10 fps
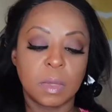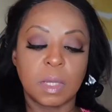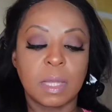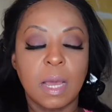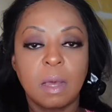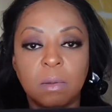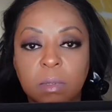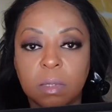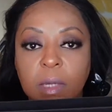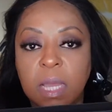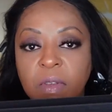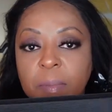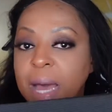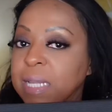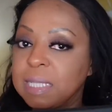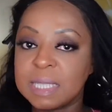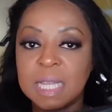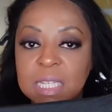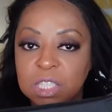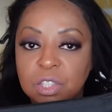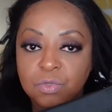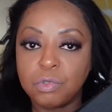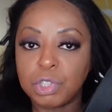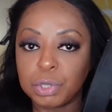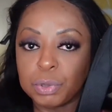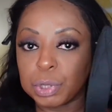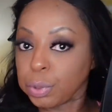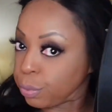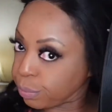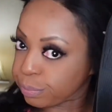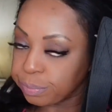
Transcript: Now, everybody said this is crucial, so.